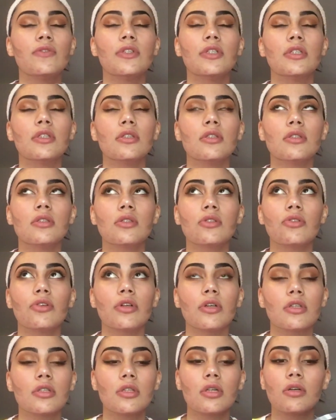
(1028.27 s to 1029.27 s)
feels
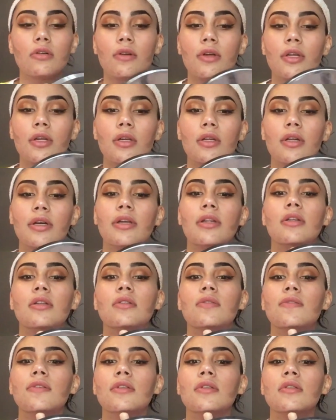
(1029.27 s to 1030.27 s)
gross already, like this
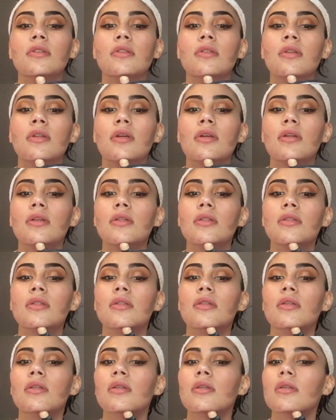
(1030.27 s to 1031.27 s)
feels
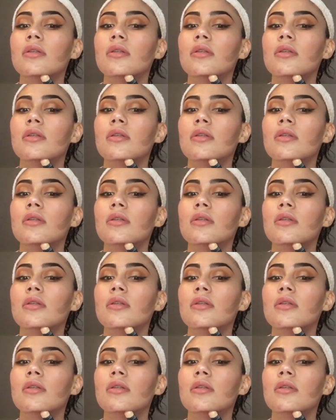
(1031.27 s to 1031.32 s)
nasty.